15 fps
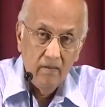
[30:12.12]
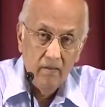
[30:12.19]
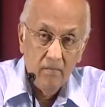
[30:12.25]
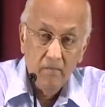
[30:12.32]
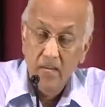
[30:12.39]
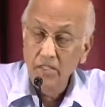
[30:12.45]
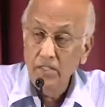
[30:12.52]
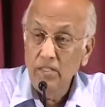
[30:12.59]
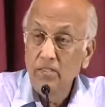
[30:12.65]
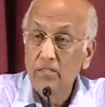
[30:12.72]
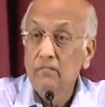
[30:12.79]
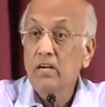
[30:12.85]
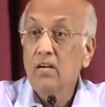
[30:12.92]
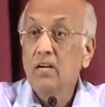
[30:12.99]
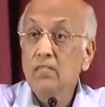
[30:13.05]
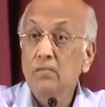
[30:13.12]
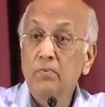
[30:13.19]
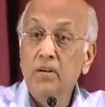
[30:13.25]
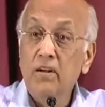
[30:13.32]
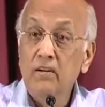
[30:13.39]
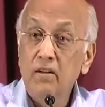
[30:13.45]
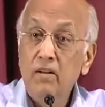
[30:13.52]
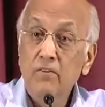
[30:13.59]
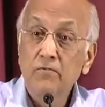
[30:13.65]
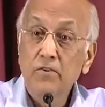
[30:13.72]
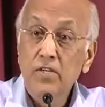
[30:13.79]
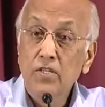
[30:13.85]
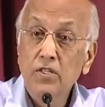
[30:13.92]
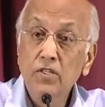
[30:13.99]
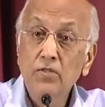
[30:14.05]
The blessings of the gospel are in
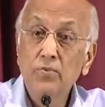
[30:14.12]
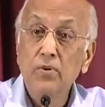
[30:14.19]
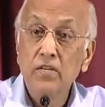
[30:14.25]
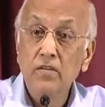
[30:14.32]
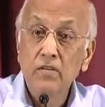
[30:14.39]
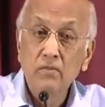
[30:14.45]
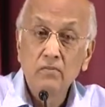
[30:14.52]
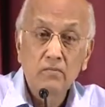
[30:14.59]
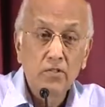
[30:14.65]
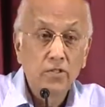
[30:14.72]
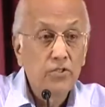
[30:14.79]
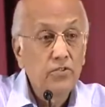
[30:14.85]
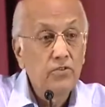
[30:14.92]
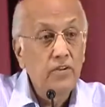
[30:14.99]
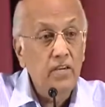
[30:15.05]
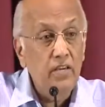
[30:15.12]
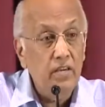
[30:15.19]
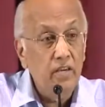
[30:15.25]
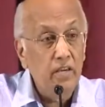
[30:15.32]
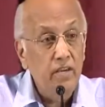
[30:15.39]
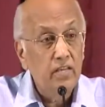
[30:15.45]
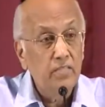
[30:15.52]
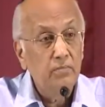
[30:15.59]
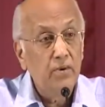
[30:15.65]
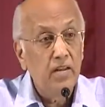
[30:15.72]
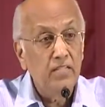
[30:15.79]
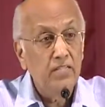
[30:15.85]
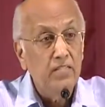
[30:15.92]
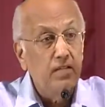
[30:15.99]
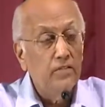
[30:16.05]
Ephesians 1, verse 3. He has
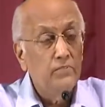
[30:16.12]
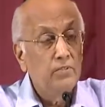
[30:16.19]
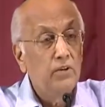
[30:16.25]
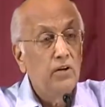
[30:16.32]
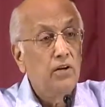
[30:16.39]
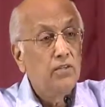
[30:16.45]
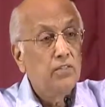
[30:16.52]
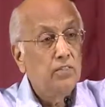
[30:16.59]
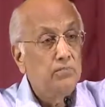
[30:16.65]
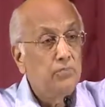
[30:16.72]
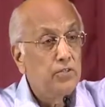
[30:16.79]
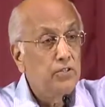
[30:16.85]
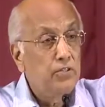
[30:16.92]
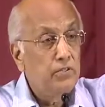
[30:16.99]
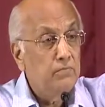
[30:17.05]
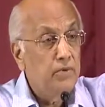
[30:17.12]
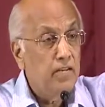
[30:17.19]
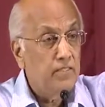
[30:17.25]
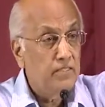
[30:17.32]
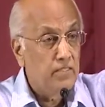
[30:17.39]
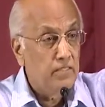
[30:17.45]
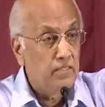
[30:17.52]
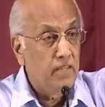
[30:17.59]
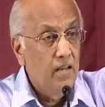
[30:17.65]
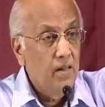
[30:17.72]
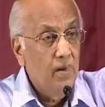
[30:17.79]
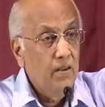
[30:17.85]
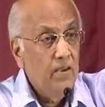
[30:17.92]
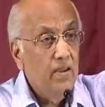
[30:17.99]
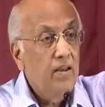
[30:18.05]
blessed us with all spiritual blessings
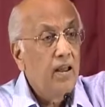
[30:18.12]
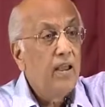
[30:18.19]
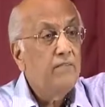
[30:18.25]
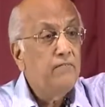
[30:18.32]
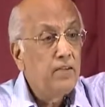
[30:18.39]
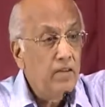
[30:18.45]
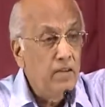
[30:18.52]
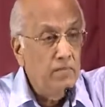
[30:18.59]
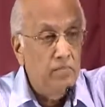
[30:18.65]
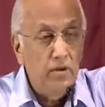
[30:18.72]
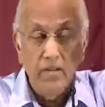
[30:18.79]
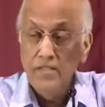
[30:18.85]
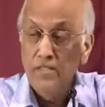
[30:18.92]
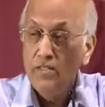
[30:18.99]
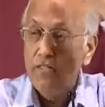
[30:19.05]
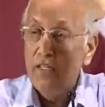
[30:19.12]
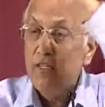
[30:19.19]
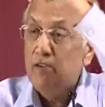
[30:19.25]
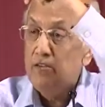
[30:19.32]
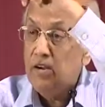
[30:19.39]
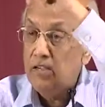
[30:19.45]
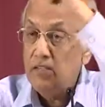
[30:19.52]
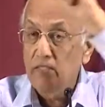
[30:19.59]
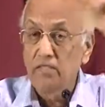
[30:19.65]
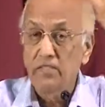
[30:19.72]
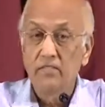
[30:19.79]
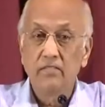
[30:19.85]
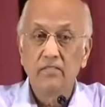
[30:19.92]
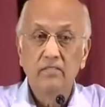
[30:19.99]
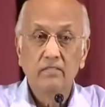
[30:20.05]
in heavenly places in
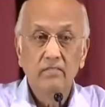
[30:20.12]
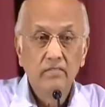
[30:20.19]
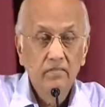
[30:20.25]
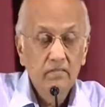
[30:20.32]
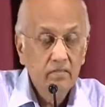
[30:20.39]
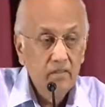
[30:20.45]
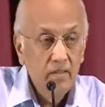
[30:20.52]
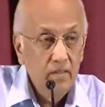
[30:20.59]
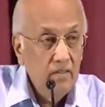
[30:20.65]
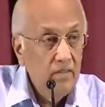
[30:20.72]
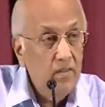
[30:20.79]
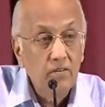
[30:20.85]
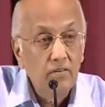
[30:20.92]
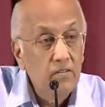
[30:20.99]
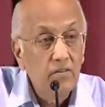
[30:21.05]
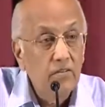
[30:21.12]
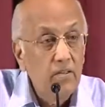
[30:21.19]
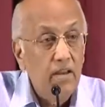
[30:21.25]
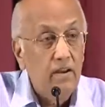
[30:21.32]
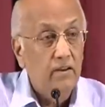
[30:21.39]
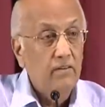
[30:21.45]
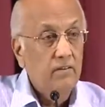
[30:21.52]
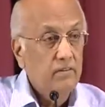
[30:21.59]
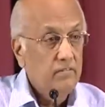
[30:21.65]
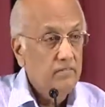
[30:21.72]
Christ. They don't go there.